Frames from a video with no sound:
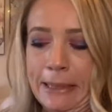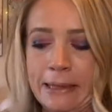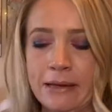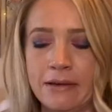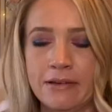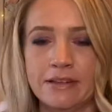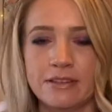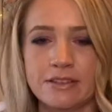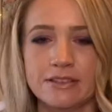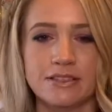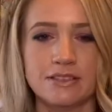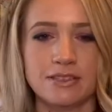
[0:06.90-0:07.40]

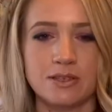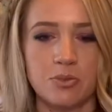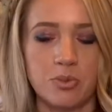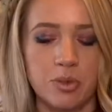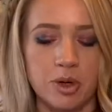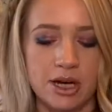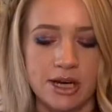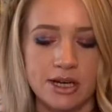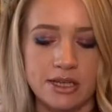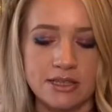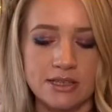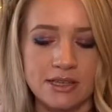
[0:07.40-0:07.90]
this is
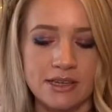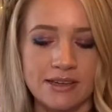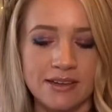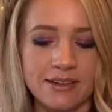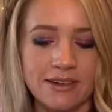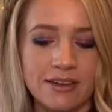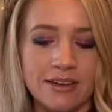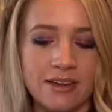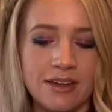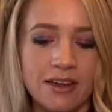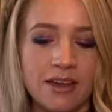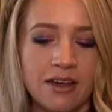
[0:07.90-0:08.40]
embarrassing,
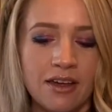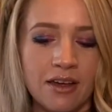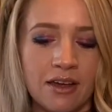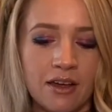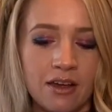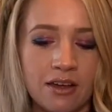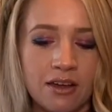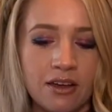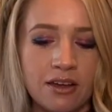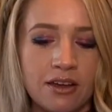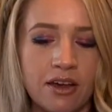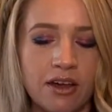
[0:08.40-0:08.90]

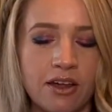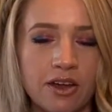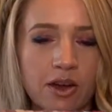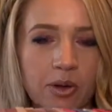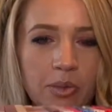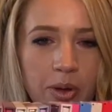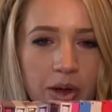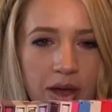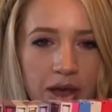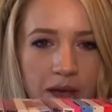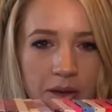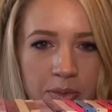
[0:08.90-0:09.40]

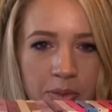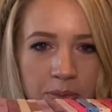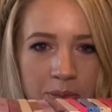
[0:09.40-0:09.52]
Colourpop